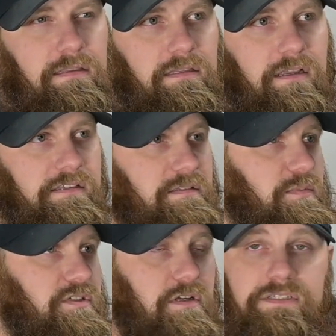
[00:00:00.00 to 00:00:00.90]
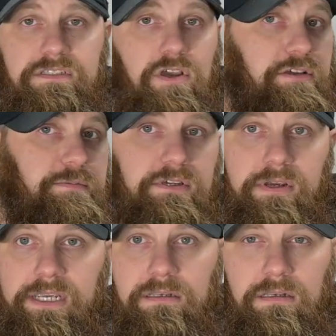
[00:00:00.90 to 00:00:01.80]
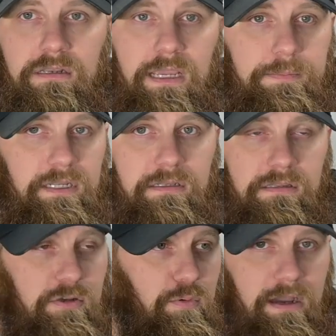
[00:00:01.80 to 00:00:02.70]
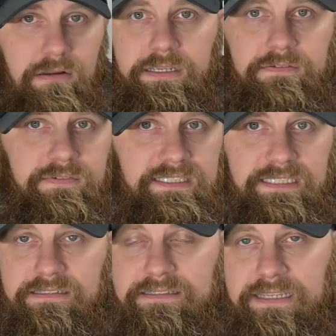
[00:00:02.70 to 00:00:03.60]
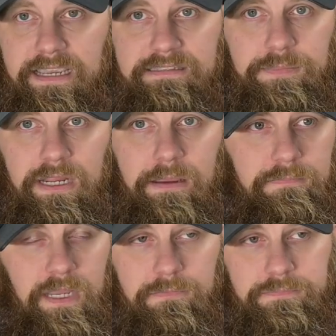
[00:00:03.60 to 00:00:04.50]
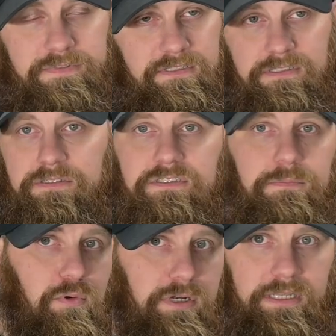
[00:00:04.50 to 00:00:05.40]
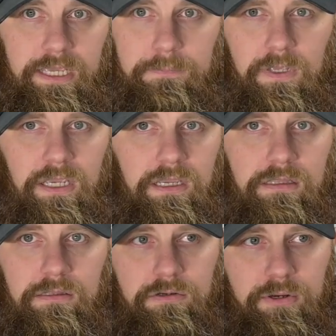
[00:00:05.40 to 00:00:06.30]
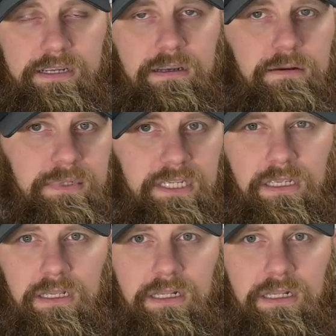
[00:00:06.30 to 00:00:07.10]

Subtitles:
Customer service has always been great. I mean, the quality of Exceed Designs, I'm still supporting them. They're a great company.